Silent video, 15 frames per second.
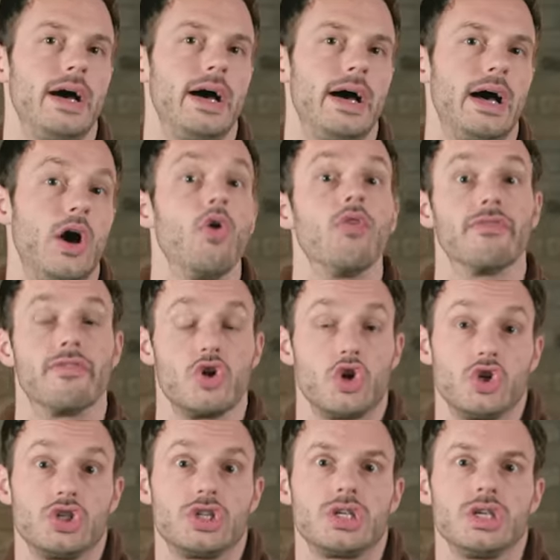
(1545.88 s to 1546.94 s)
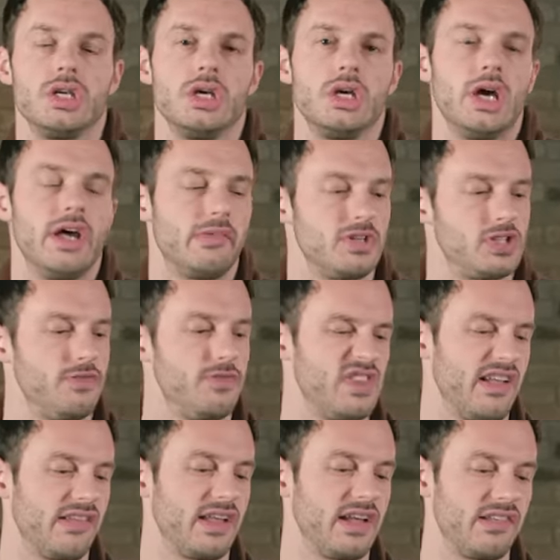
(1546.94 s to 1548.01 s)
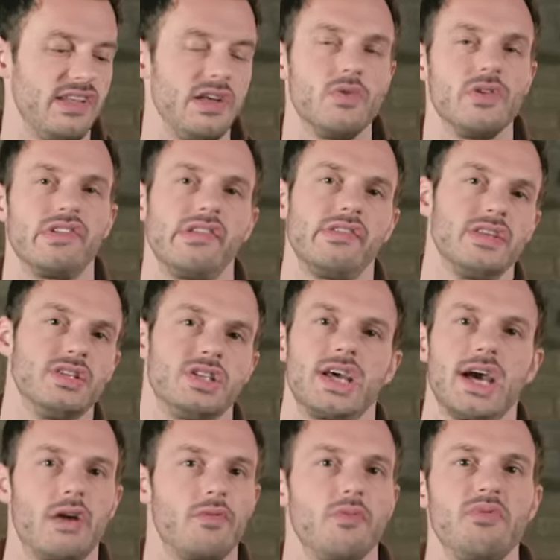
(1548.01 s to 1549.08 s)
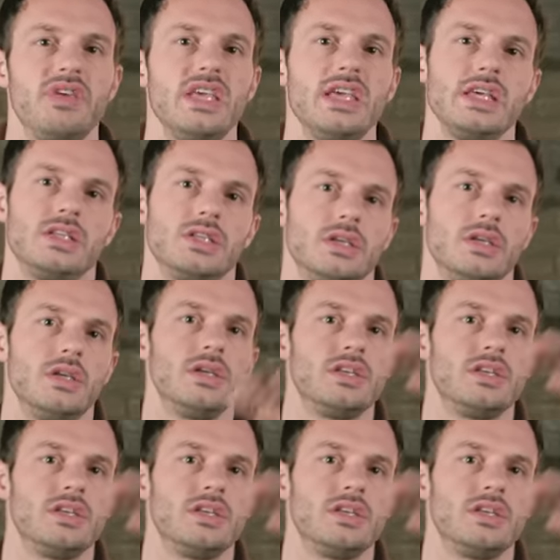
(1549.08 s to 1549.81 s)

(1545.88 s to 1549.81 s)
uh, overt, especially for things like sequences that just kind of repeat